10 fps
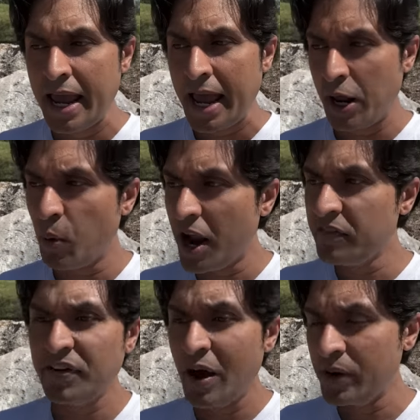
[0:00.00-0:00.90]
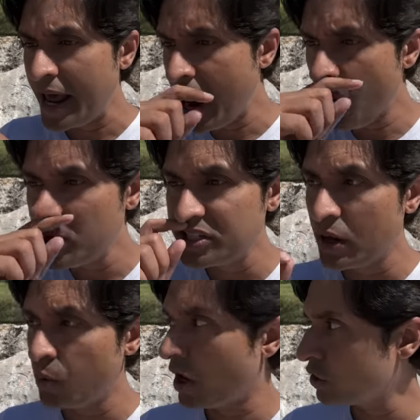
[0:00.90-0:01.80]
And what I found now is
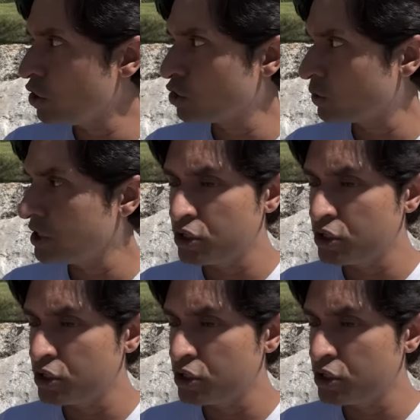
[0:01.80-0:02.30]
that what I'll usually